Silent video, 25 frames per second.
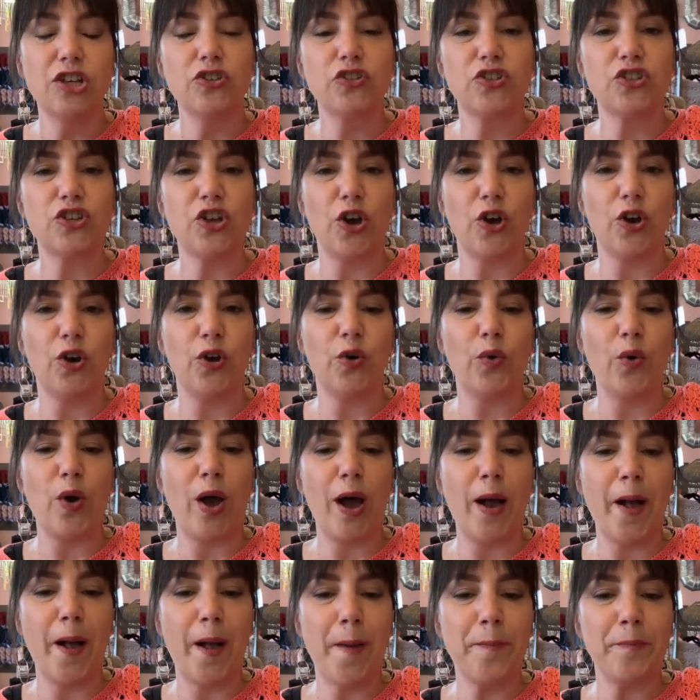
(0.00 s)

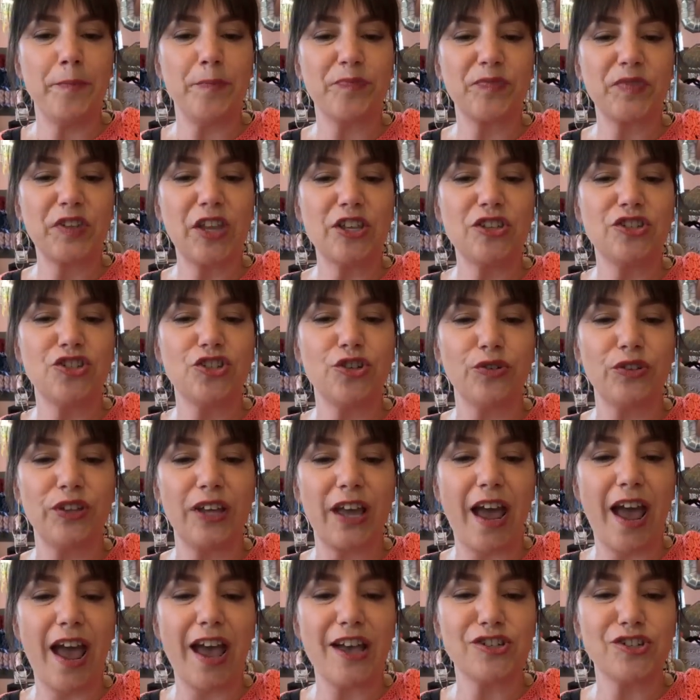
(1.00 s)
So
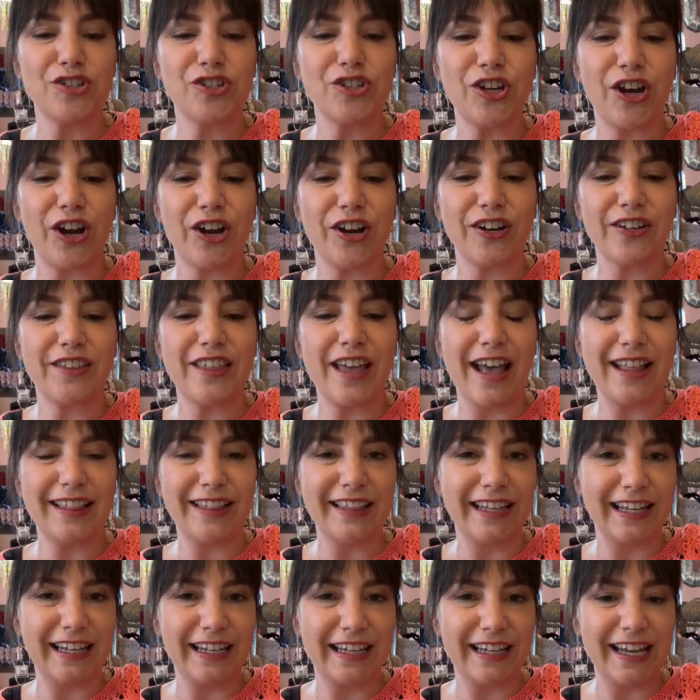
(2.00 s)
Julia has shared
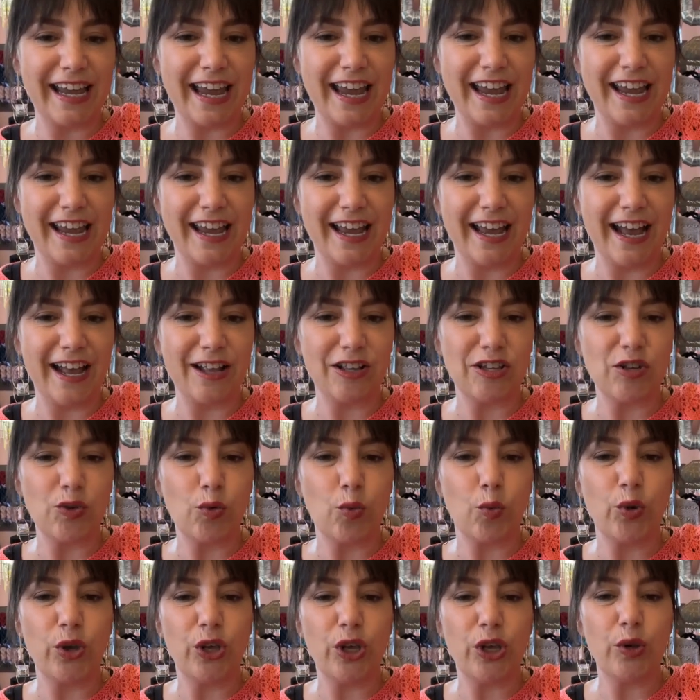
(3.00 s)
that link,
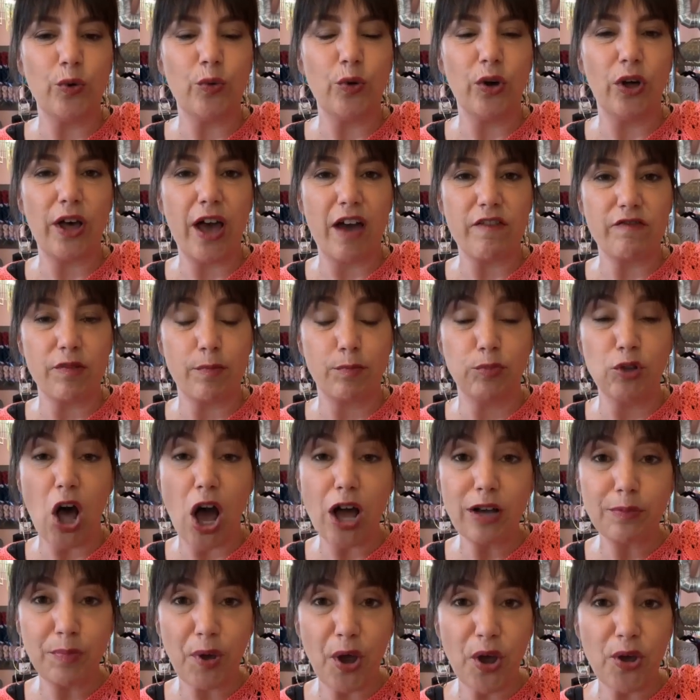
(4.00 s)
and we will have a
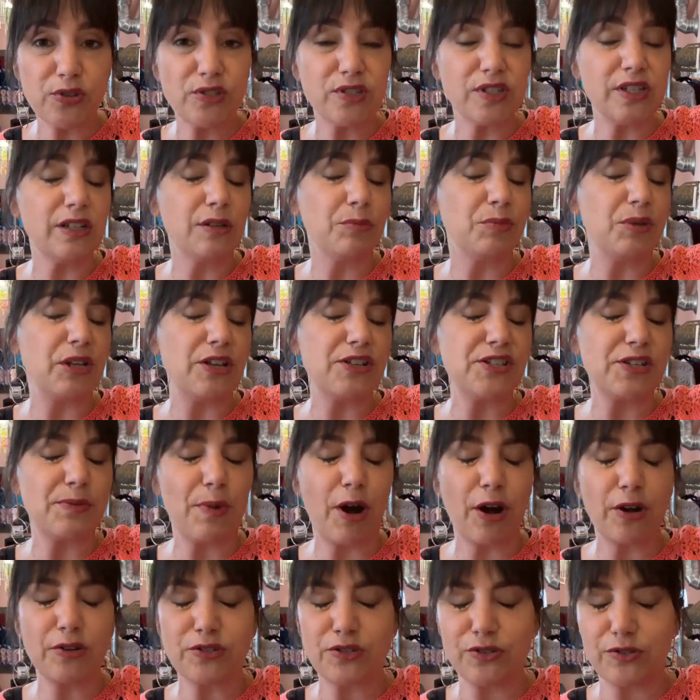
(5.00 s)
blog post. It'll be in
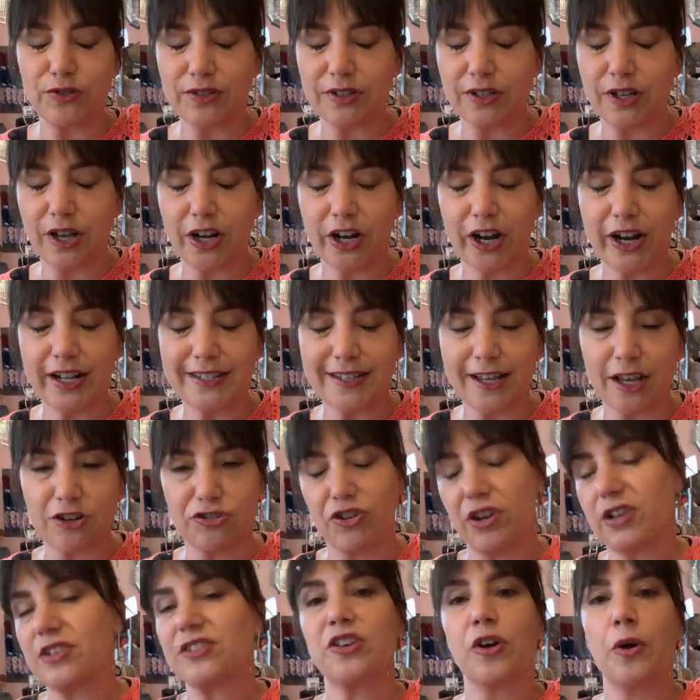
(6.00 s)
tomorrow's newsletter,
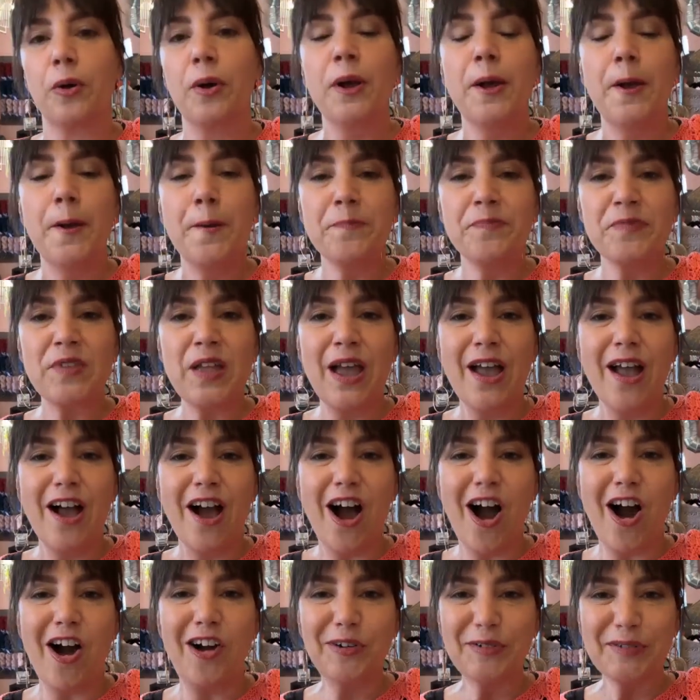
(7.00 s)
etc. So
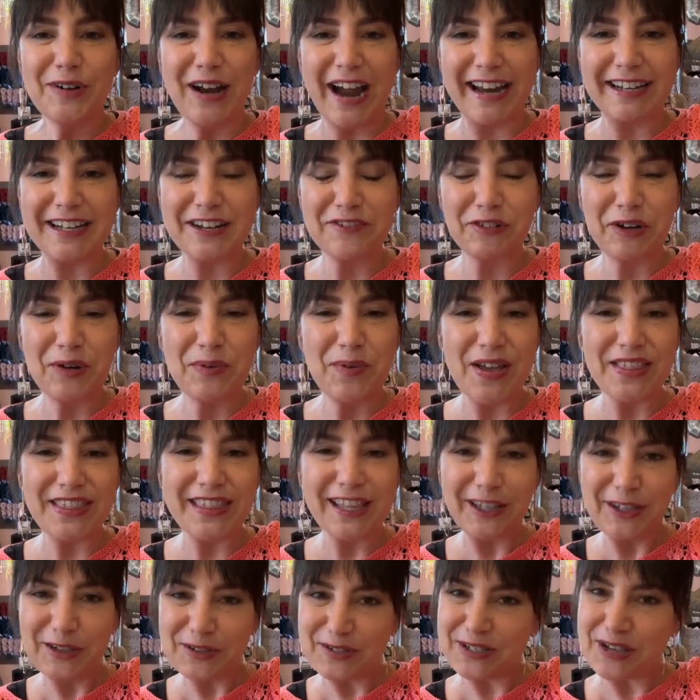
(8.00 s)
all right,
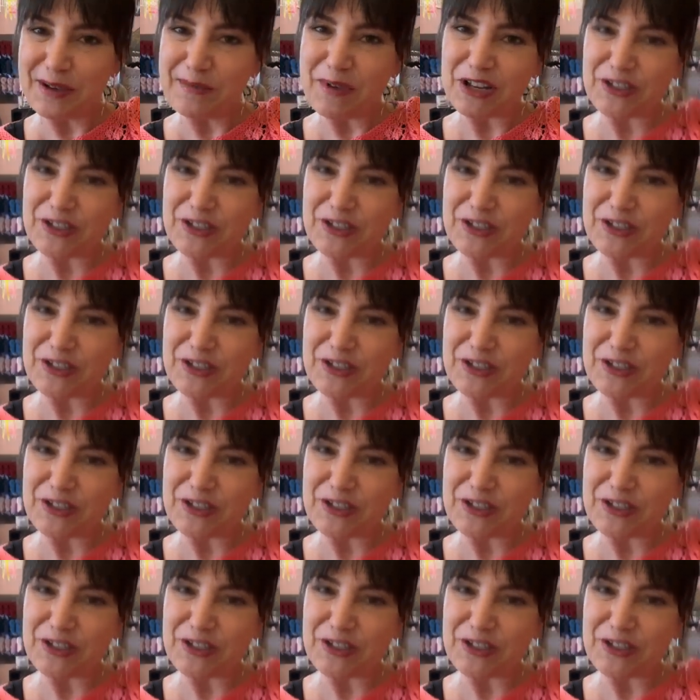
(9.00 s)
everyone. Thank you